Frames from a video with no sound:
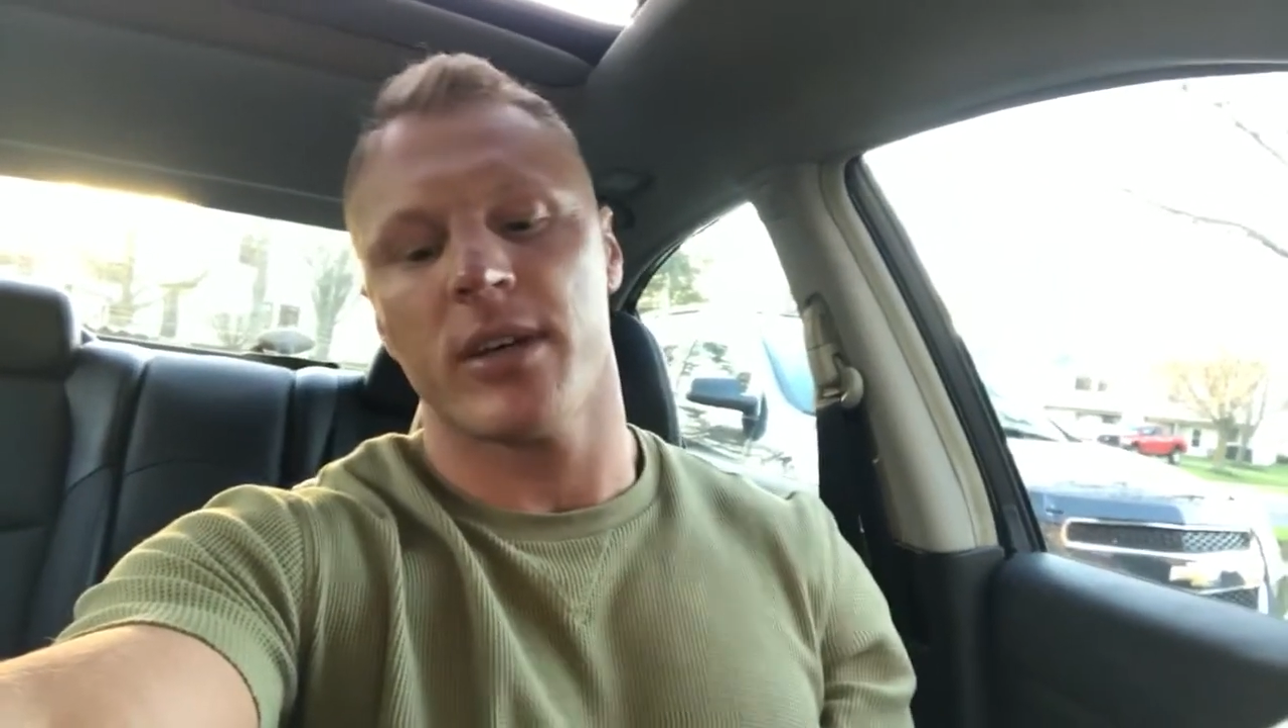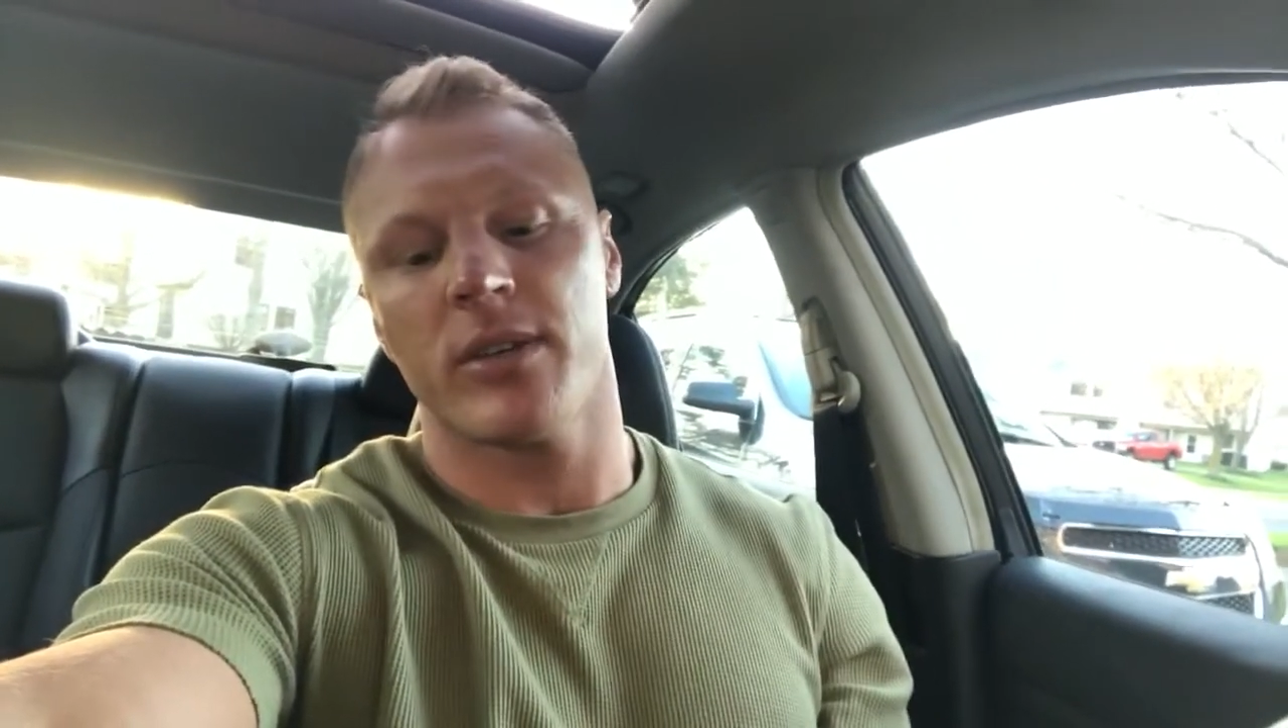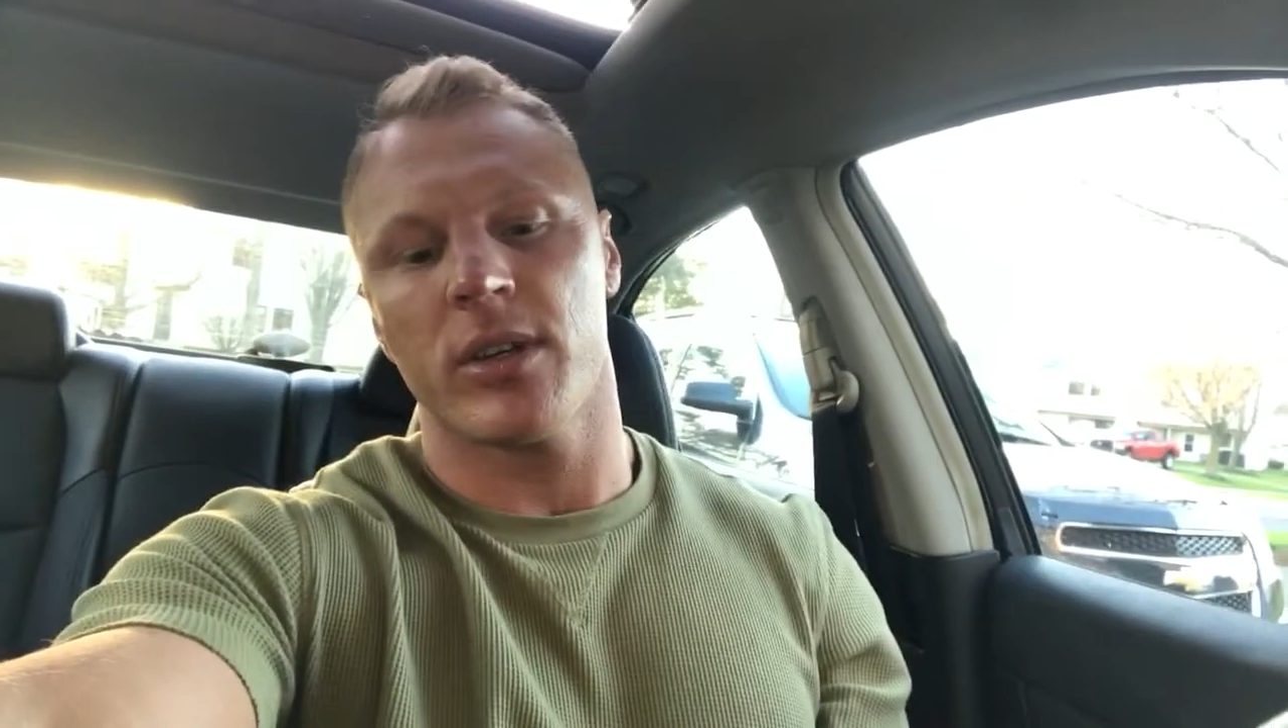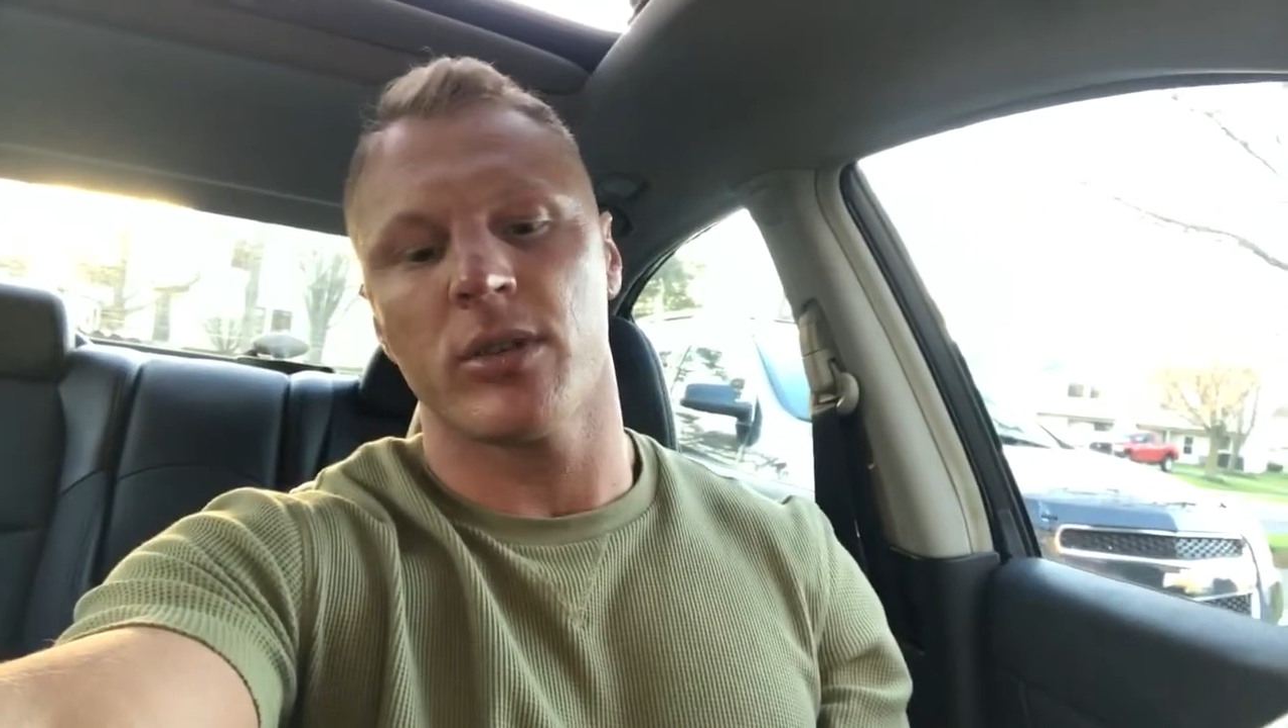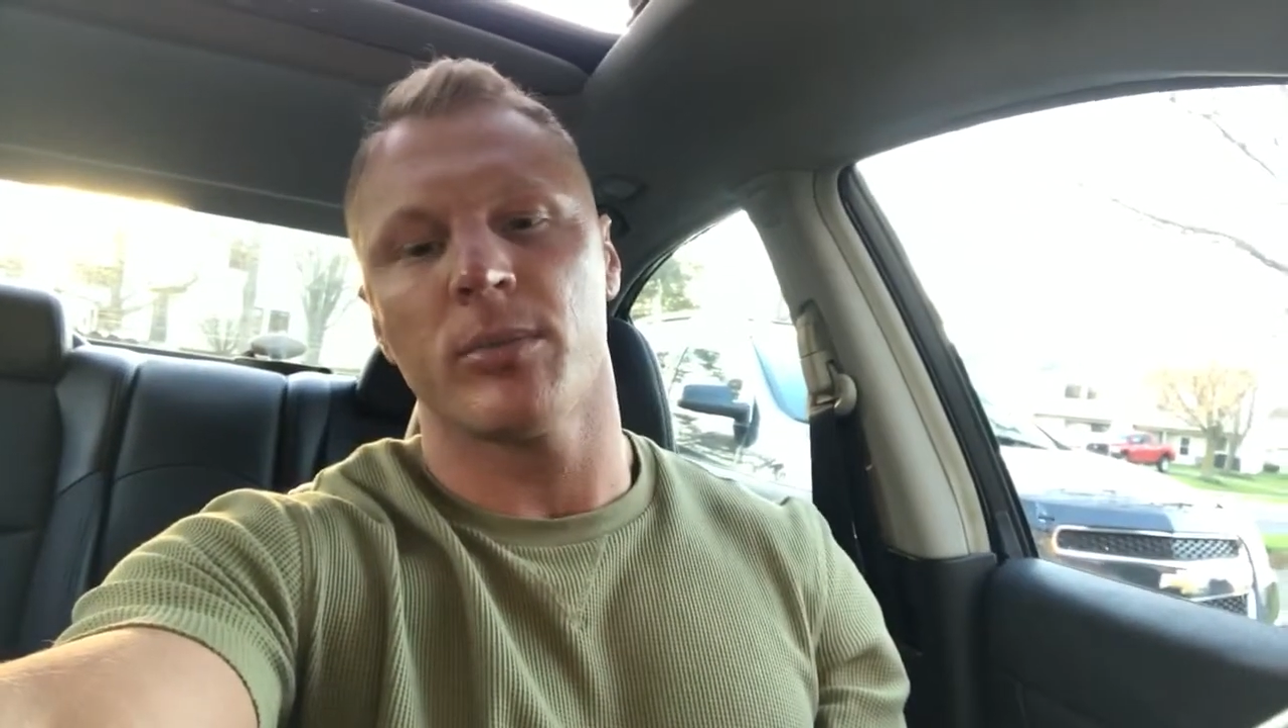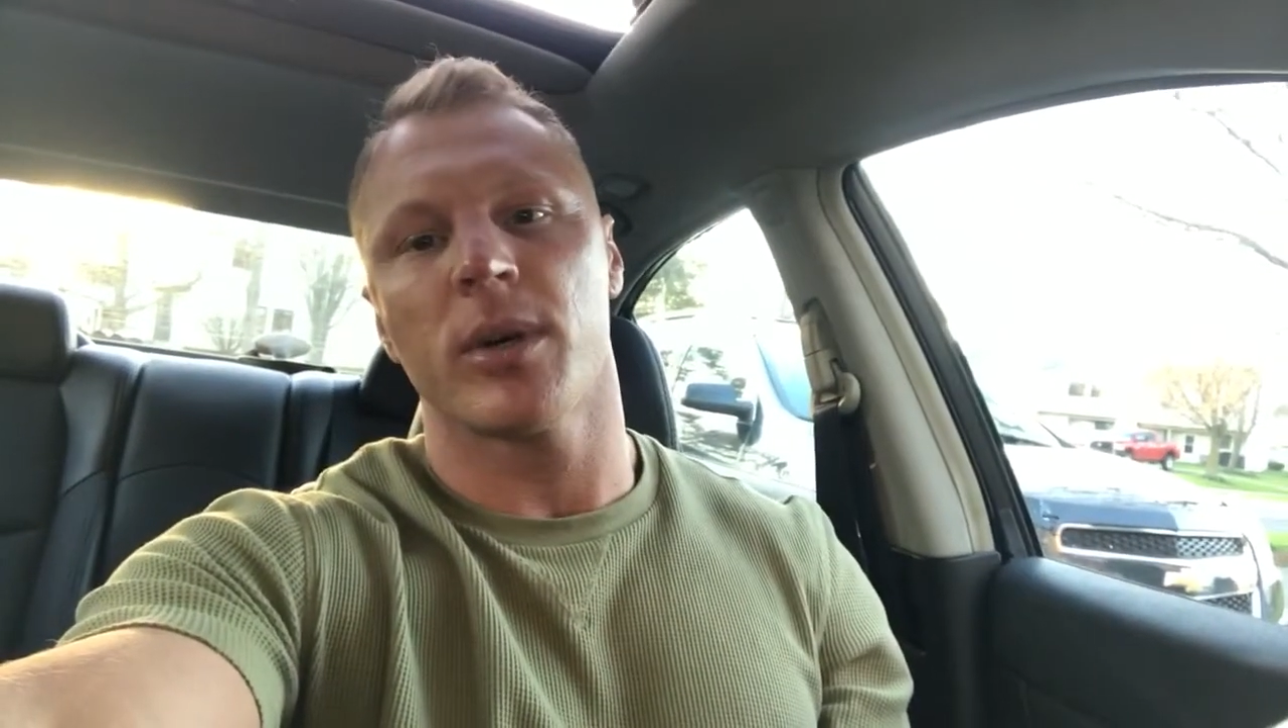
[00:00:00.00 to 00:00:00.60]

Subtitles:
having a good